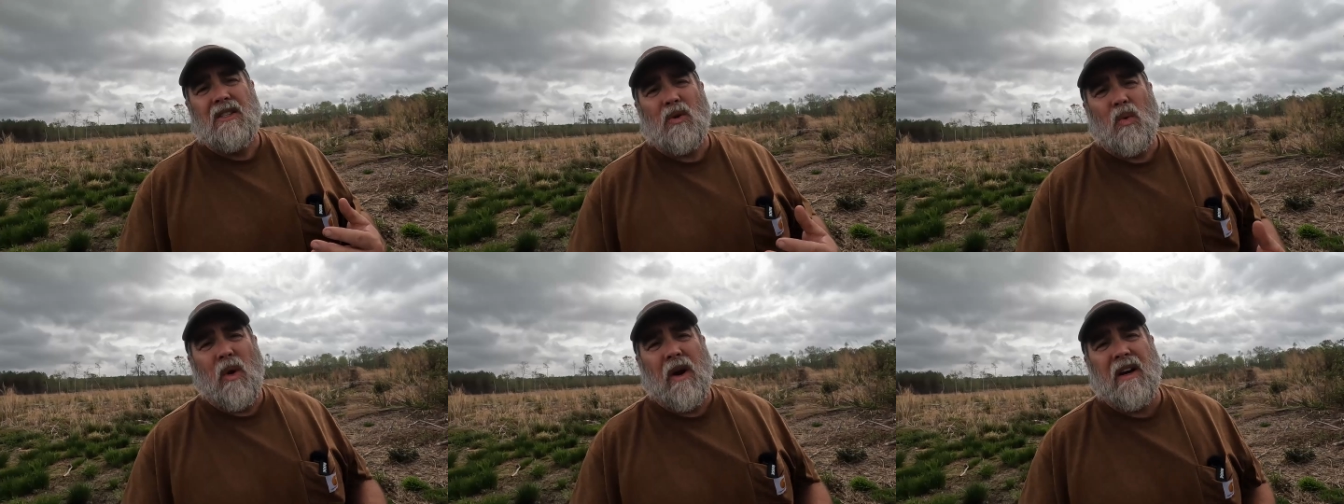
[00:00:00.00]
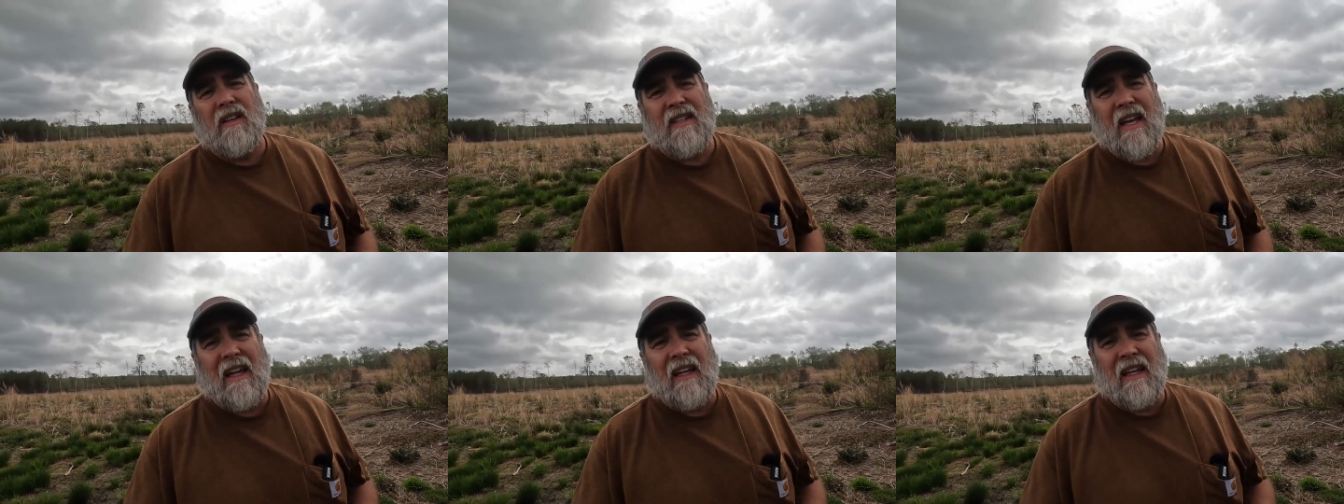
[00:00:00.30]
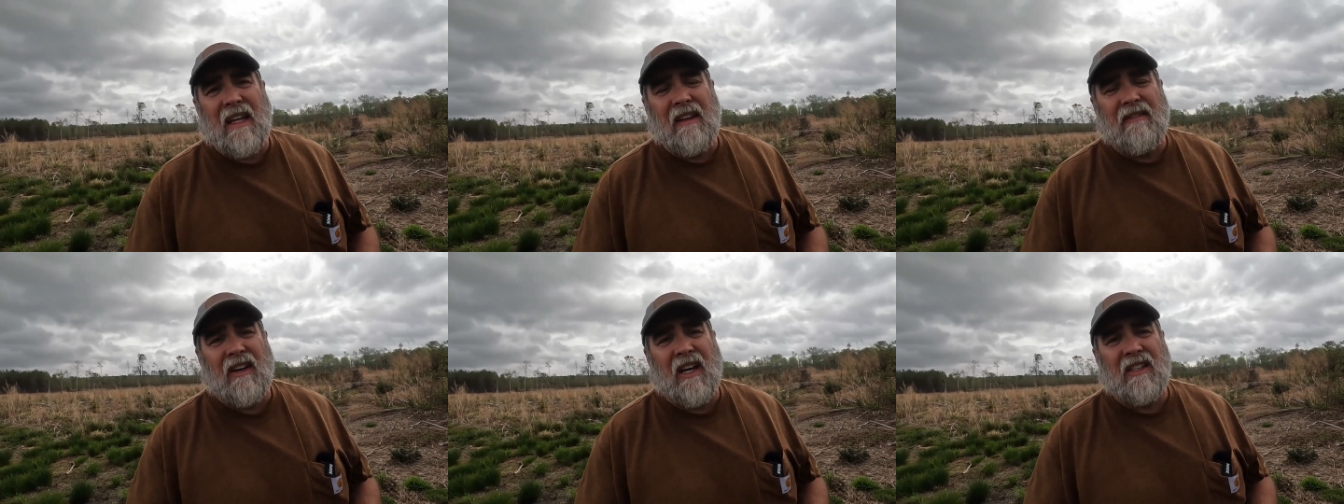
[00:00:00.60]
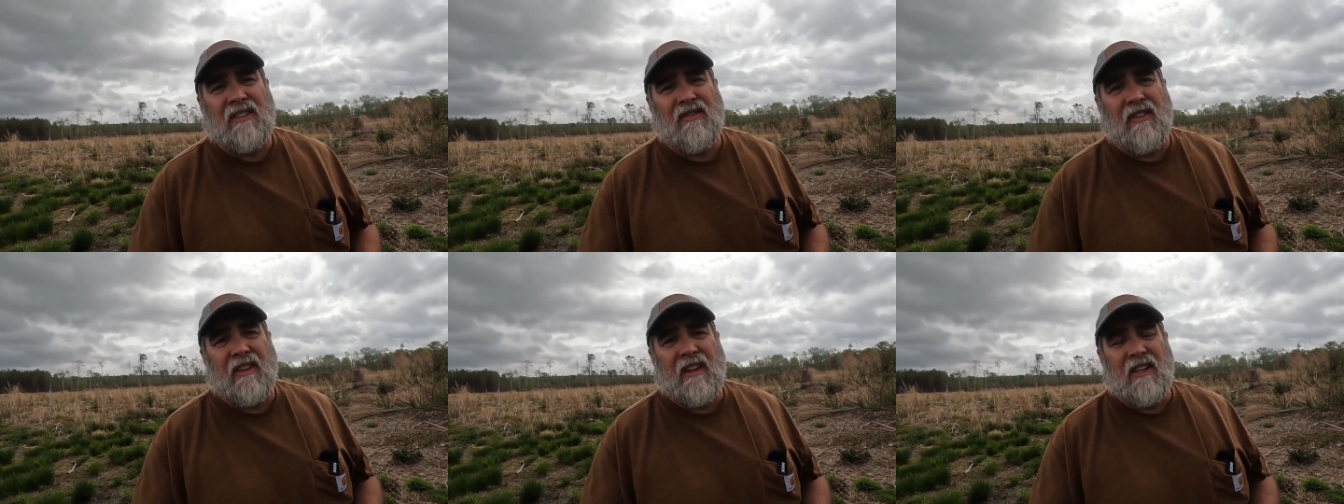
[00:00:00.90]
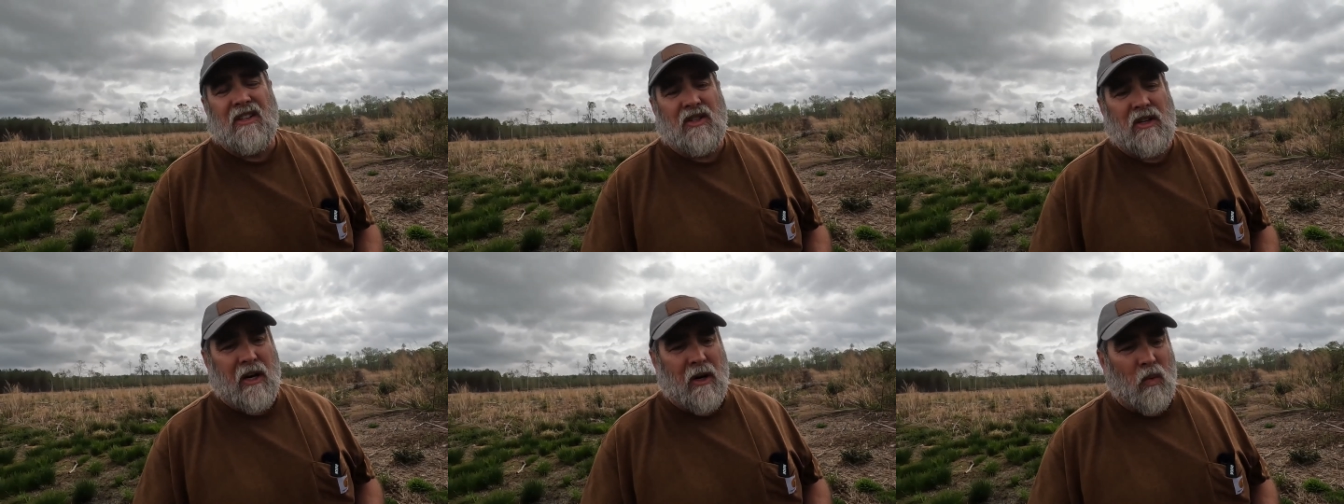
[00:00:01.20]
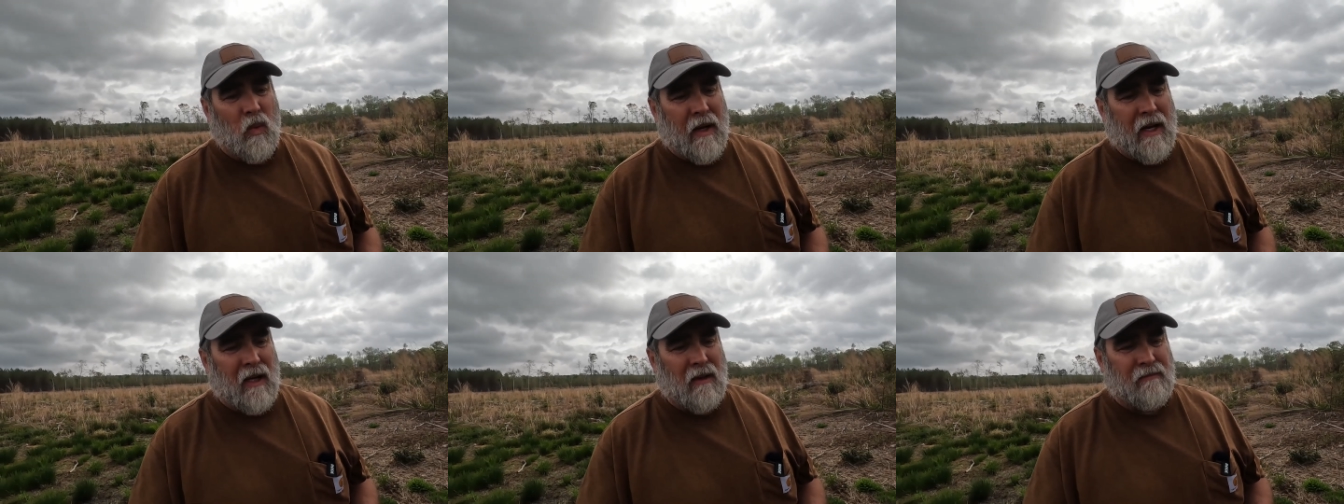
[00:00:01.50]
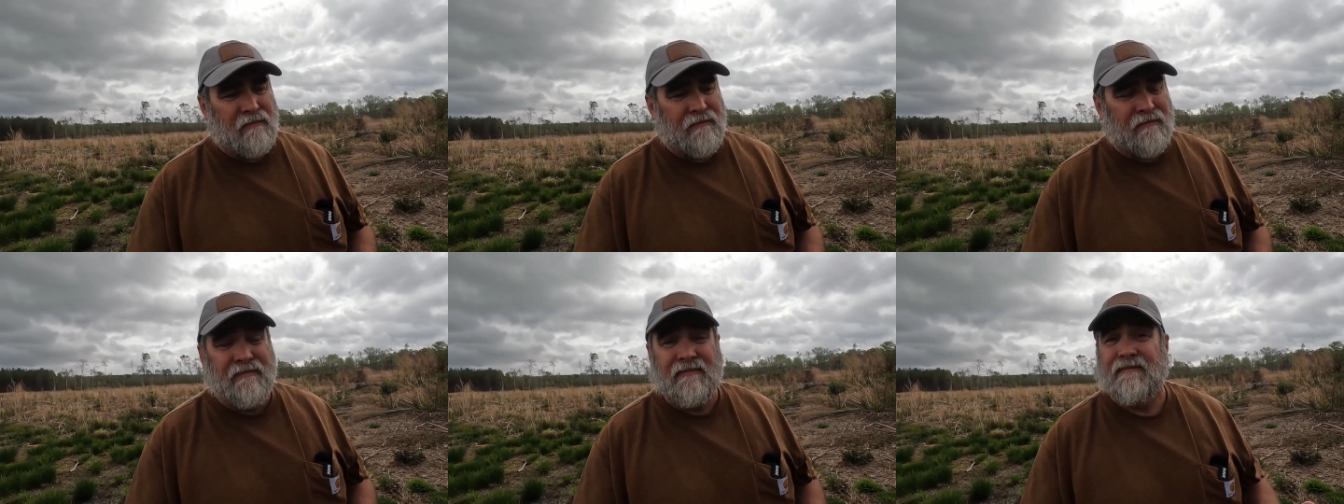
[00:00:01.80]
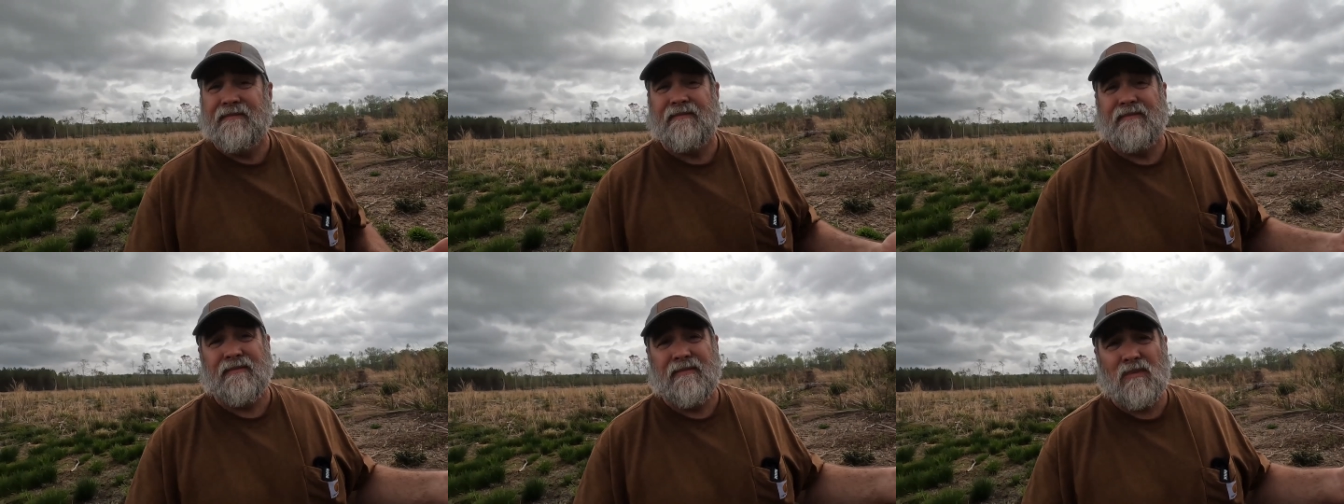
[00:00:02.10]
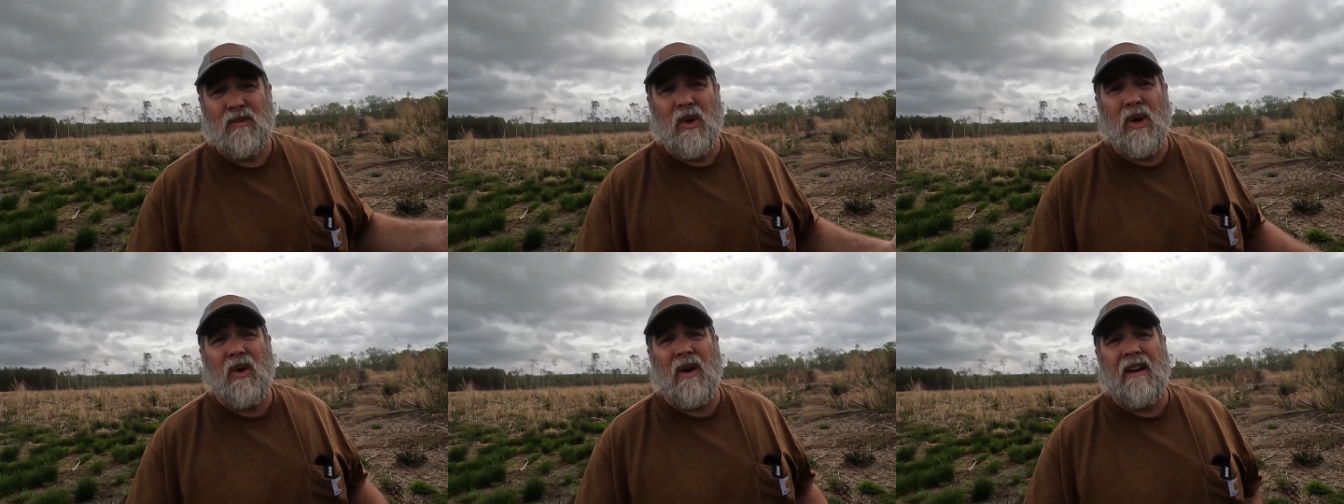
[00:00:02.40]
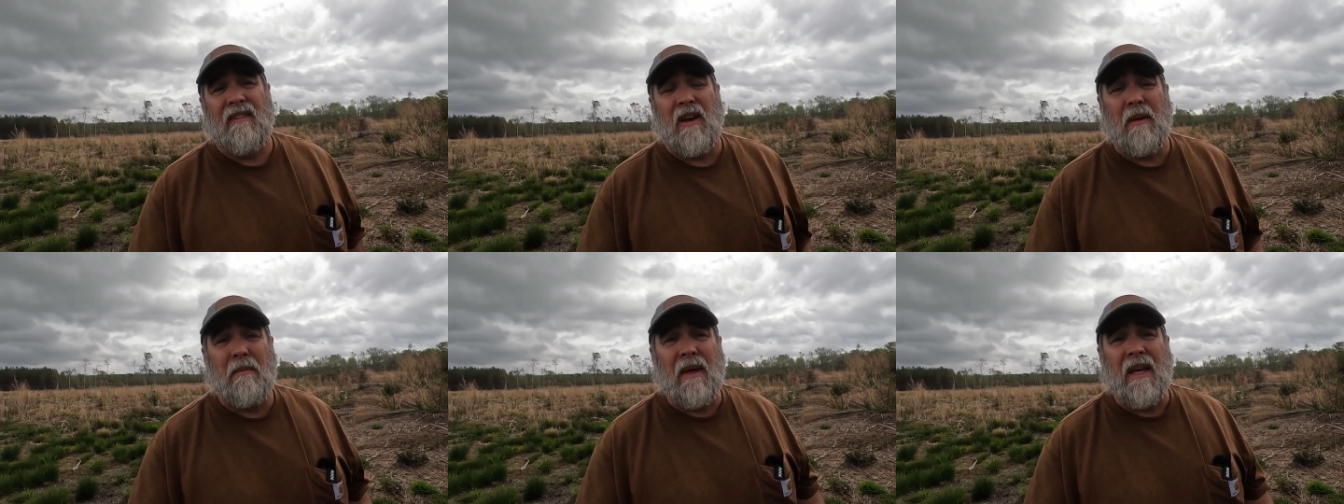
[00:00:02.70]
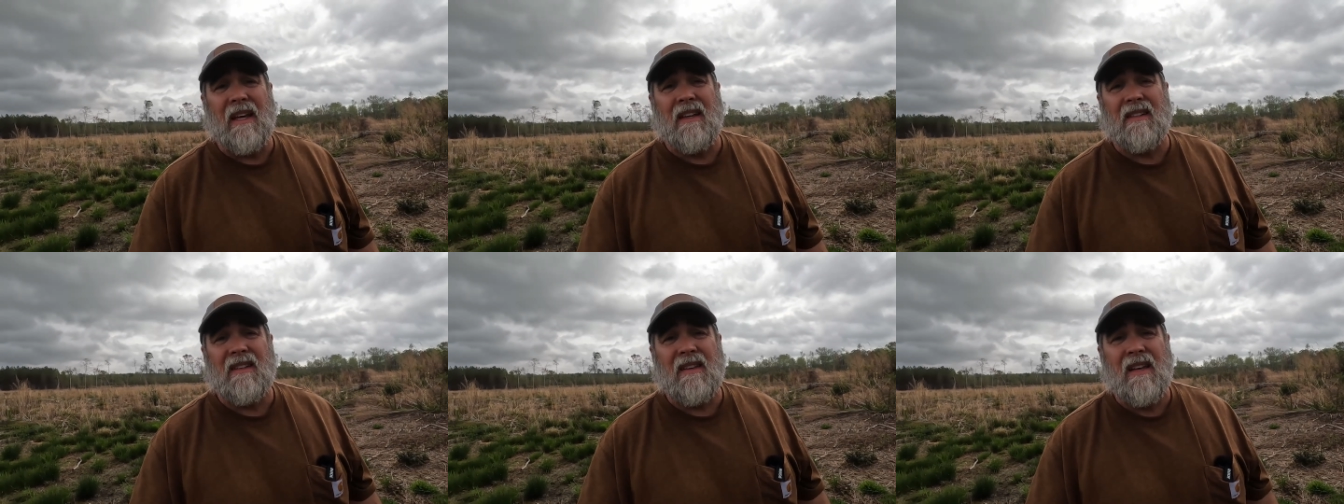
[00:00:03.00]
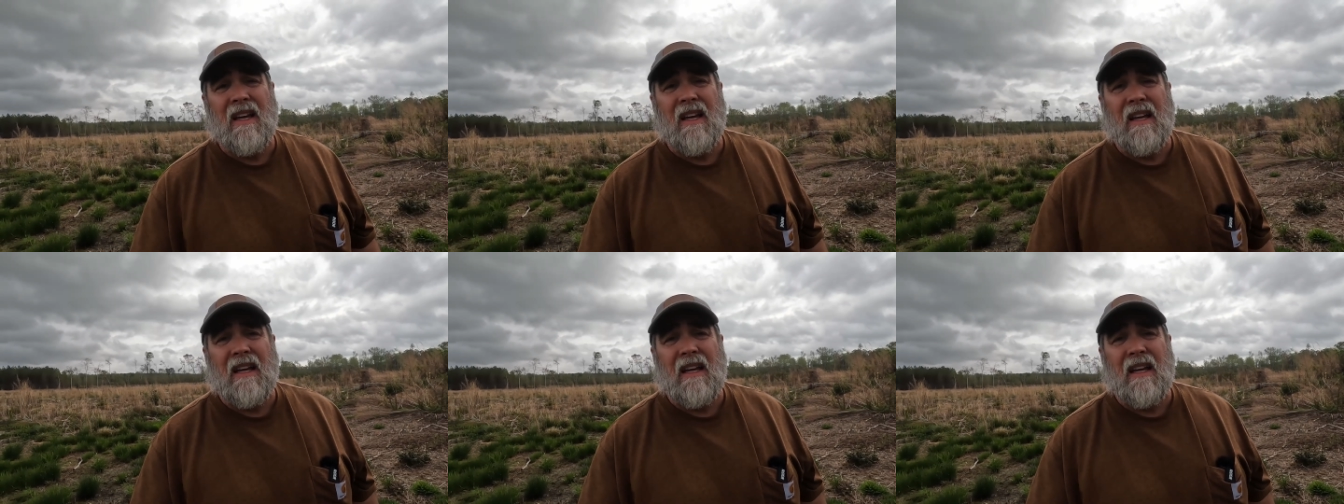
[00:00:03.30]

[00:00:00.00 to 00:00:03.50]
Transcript: So where does that leave us for this year? Well, we don't have any bees.